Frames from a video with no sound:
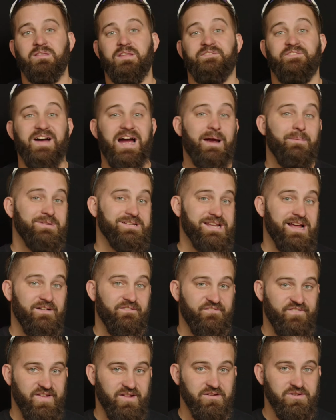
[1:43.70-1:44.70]
the firearm is now
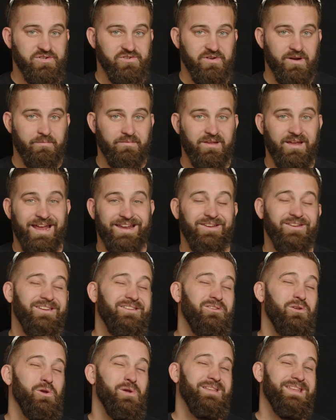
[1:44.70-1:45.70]
field stripped, and you can
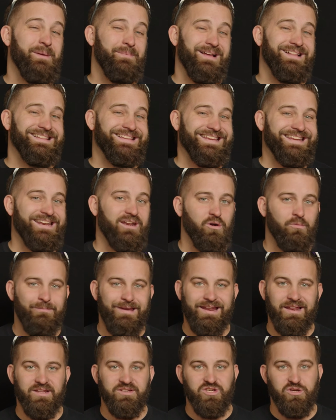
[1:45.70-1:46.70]
do any type of cleaning or
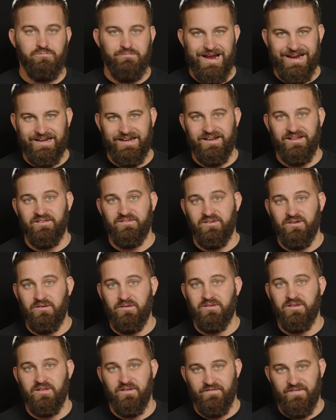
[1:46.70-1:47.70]
maintenance you might need to do
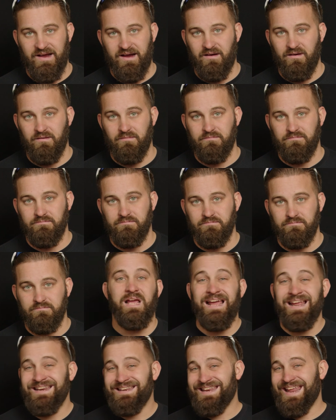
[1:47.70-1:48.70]
to the firearm.
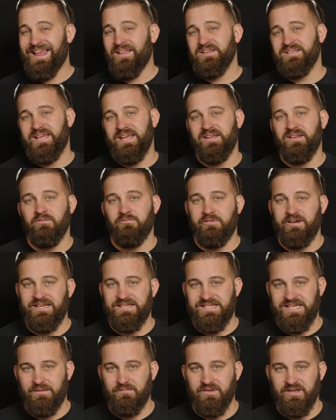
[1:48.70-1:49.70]
Now let's get into
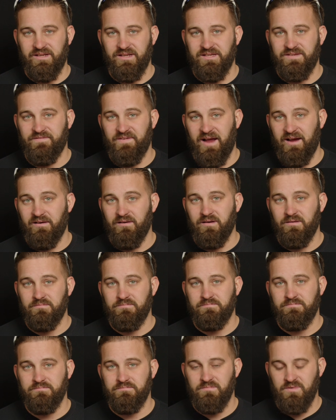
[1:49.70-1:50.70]
reassembling this firearm.
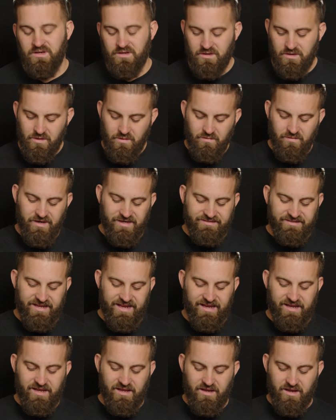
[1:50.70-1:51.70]
We're going to
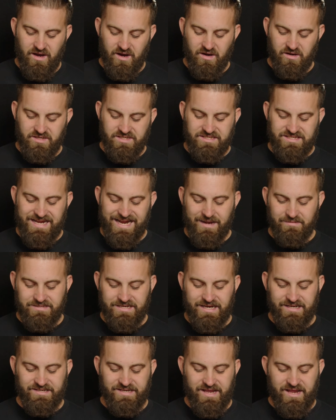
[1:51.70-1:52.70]
take our slide
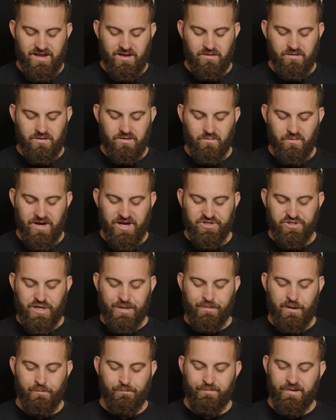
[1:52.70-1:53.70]
upside down. We're going to
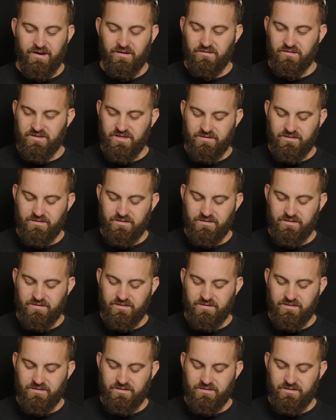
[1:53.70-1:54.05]
drop our barrel